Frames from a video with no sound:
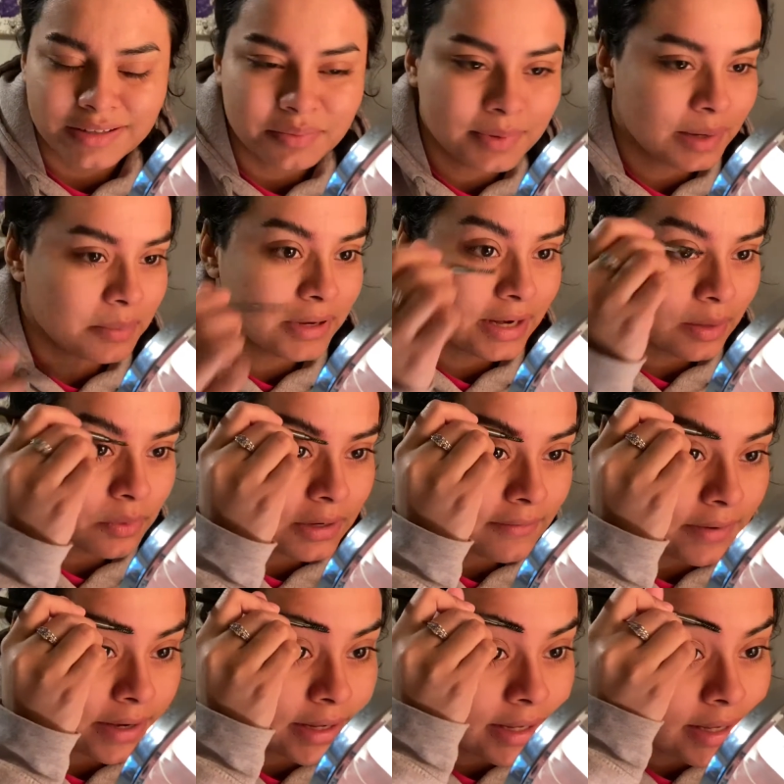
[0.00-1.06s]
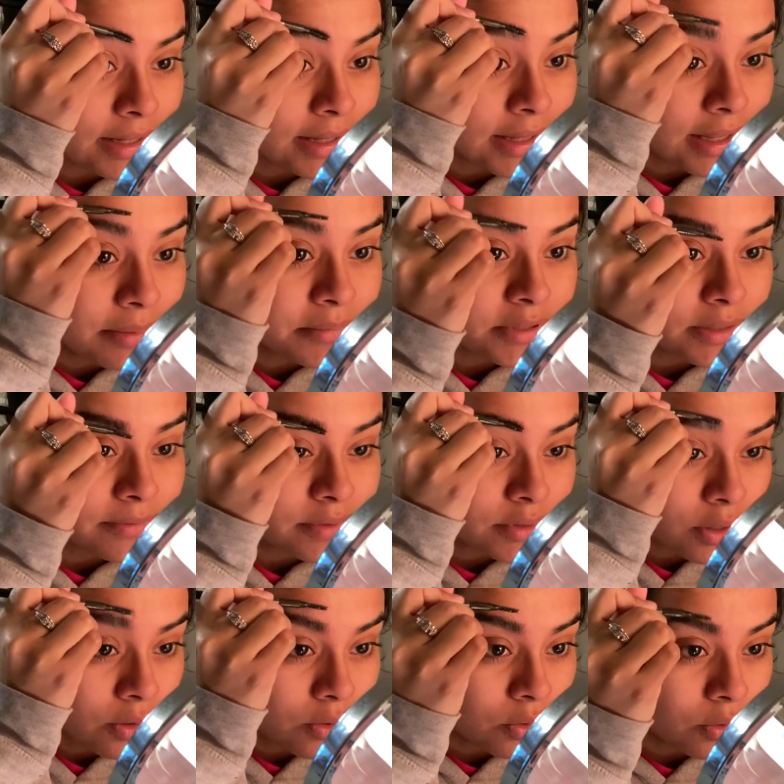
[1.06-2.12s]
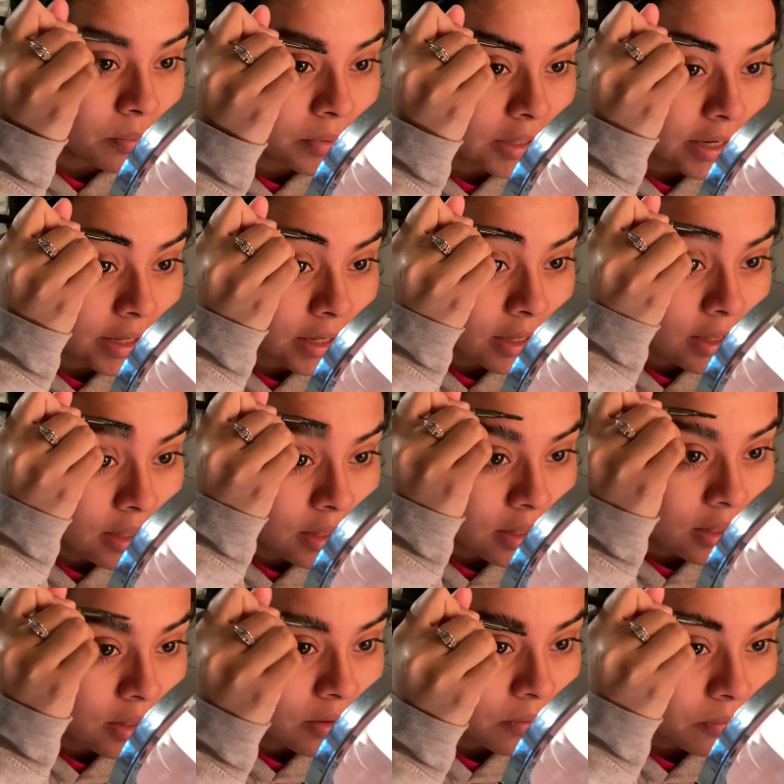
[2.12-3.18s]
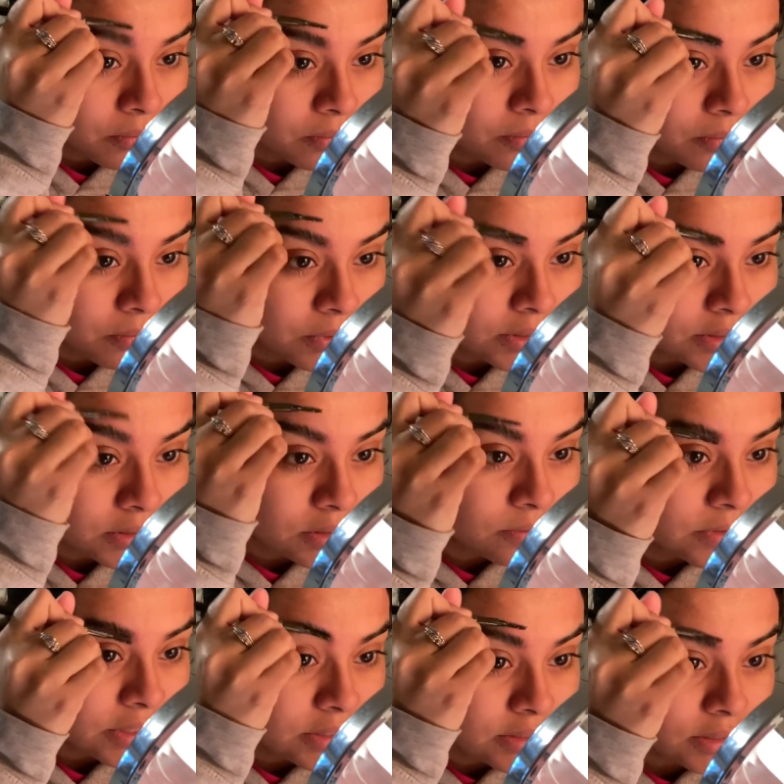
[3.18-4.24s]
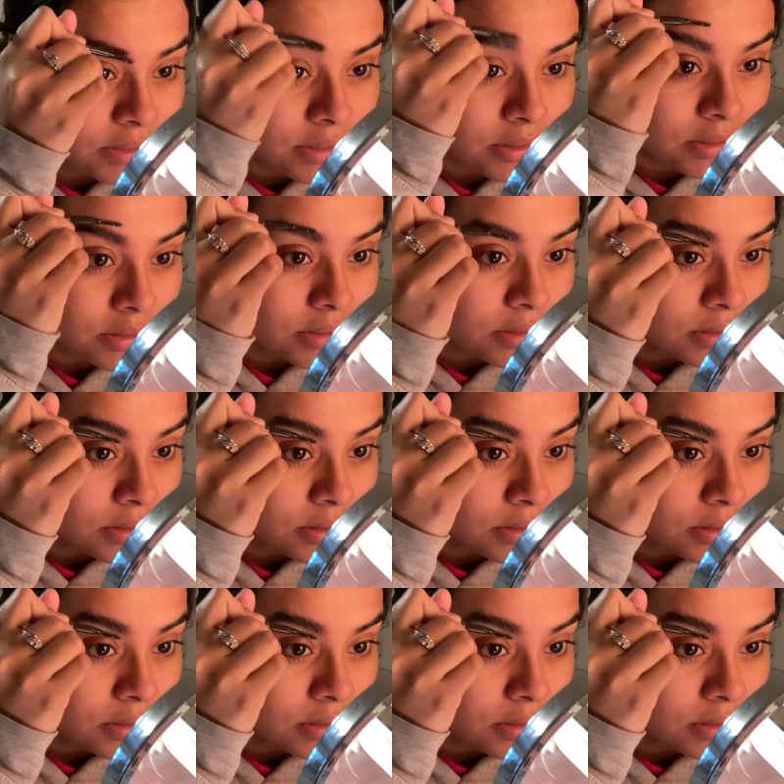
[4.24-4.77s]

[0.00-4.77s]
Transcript: But I mean, like, whenever I get clumps of soap, like, what's the reason?